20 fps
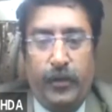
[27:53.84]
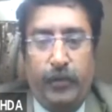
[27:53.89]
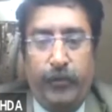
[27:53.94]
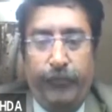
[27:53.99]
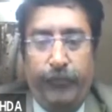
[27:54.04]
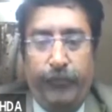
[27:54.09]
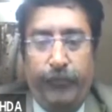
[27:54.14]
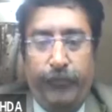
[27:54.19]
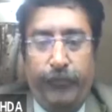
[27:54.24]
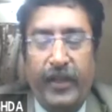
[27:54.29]

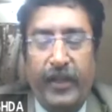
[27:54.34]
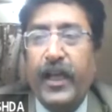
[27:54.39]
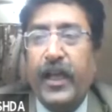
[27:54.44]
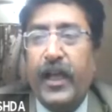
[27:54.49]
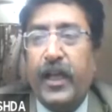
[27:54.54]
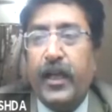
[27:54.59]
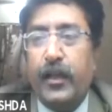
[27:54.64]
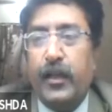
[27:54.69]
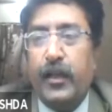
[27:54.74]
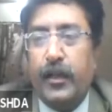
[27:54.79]
when
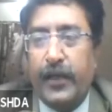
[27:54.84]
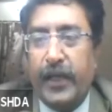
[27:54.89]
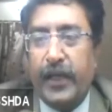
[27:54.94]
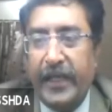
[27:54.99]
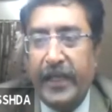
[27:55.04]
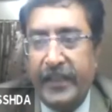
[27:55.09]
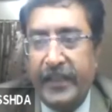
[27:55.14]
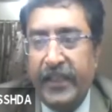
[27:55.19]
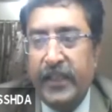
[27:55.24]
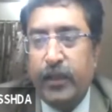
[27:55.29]
we are
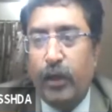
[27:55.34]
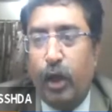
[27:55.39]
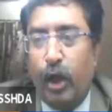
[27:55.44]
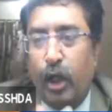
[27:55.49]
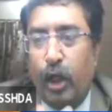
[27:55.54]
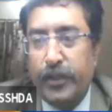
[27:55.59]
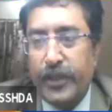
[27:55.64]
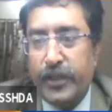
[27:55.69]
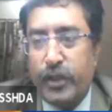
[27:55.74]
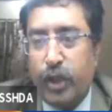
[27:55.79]
writing
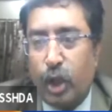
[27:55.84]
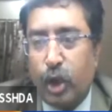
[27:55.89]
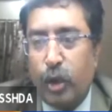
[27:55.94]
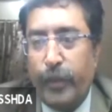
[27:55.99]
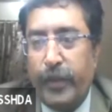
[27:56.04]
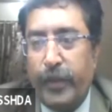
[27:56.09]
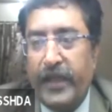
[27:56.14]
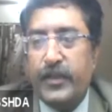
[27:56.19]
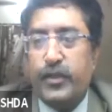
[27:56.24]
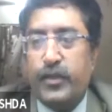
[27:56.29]
all these
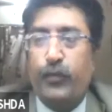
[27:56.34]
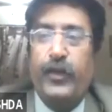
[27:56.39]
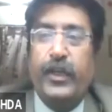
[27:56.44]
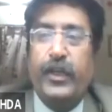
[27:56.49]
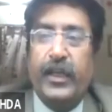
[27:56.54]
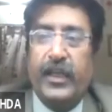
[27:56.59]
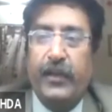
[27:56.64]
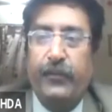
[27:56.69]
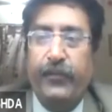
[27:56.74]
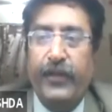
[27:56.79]
documents, we
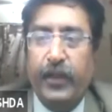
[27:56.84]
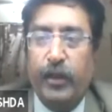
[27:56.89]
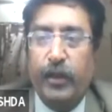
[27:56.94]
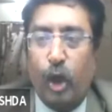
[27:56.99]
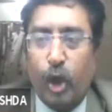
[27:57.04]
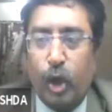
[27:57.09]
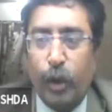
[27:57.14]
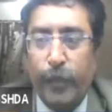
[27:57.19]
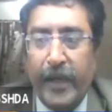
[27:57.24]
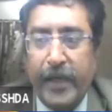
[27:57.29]
are giving
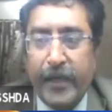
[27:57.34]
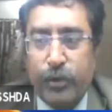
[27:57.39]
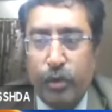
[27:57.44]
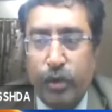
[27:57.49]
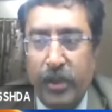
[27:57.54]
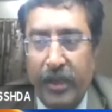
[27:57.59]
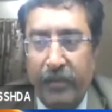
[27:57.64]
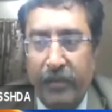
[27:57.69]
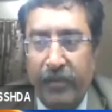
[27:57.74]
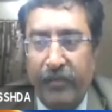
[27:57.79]
documents to
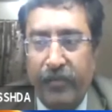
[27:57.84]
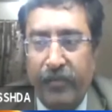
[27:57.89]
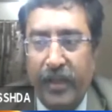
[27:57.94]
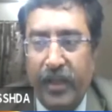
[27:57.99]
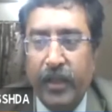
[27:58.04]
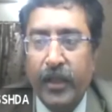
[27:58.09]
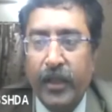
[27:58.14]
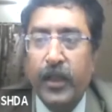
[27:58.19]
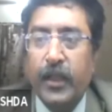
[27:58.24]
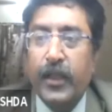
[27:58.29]

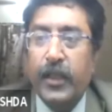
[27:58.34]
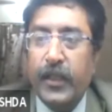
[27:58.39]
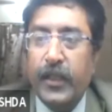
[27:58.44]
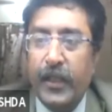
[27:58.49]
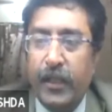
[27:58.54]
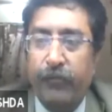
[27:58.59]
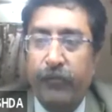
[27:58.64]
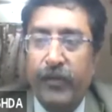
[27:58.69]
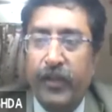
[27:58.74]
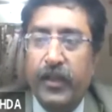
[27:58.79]
DVV.
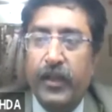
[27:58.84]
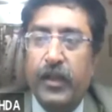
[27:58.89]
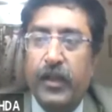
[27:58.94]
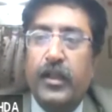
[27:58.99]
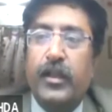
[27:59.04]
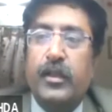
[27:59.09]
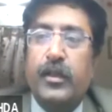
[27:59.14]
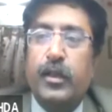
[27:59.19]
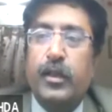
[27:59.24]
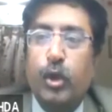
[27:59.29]
Even
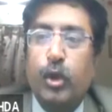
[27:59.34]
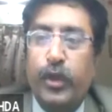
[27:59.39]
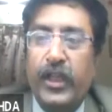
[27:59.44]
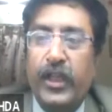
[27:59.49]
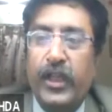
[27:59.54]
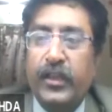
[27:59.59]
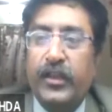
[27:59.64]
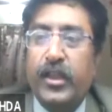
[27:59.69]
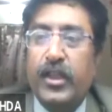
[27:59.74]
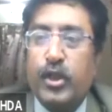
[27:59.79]

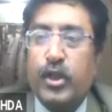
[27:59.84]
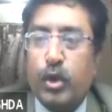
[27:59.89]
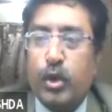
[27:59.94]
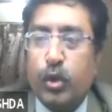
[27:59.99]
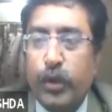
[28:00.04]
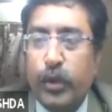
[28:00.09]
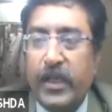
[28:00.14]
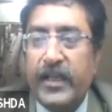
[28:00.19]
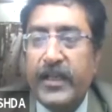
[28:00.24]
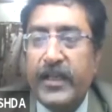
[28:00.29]
during the
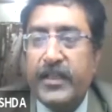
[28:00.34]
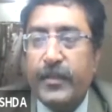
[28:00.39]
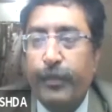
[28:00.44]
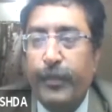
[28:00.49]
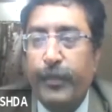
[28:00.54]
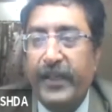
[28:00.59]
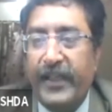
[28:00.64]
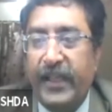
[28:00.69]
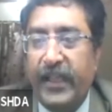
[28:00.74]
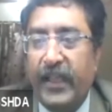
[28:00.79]
students
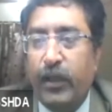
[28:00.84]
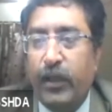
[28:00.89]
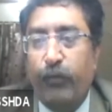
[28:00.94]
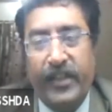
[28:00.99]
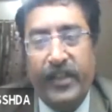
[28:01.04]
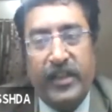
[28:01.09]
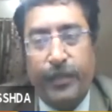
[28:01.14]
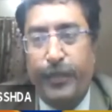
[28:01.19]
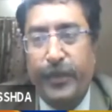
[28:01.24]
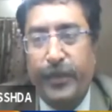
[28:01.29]
meeting
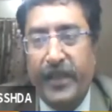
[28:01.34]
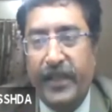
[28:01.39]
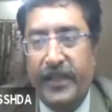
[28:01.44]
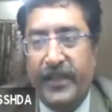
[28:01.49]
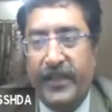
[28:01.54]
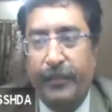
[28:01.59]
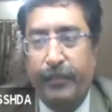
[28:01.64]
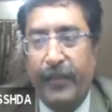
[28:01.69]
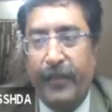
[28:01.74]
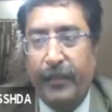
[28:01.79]
with peer
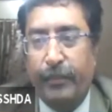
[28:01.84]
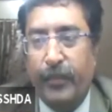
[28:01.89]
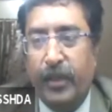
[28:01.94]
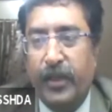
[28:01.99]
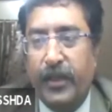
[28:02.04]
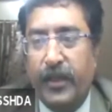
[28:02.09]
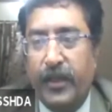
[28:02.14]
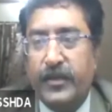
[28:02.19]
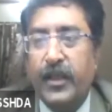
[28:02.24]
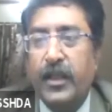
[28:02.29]
team
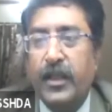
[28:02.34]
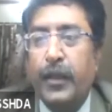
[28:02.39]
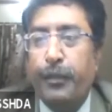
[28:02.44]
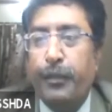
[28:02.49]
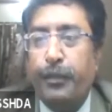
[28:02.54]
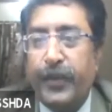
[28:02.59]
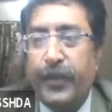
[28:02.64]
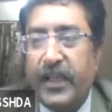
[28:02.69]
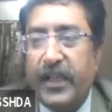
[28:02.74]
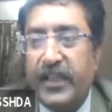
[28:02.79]
members,
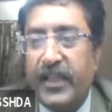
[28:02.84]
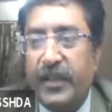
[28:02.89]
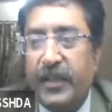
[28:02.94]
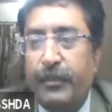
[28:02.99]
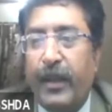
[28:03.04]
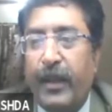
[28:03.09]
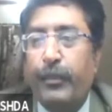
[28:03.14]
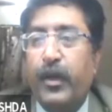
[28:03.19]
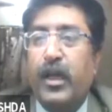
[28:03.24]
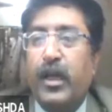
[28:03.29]
peer team
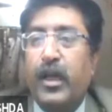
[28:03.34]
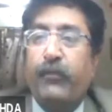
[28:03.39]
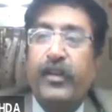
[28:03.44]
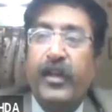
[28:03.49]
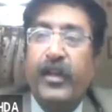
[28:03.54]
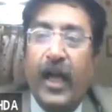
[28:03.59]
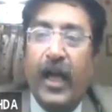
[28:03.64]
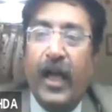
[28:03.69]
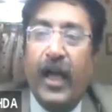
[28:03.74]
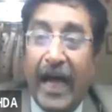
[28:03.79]
member
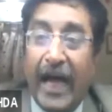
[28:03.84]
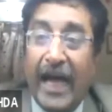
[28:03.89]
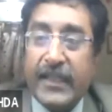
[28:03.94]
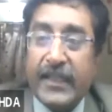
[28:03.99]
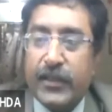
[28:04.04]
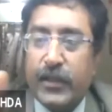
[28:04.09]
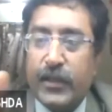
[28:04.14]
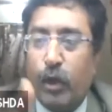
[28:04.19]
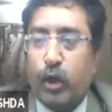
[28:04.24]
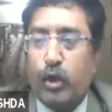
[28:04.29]
will
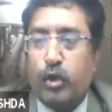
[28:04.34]
ask your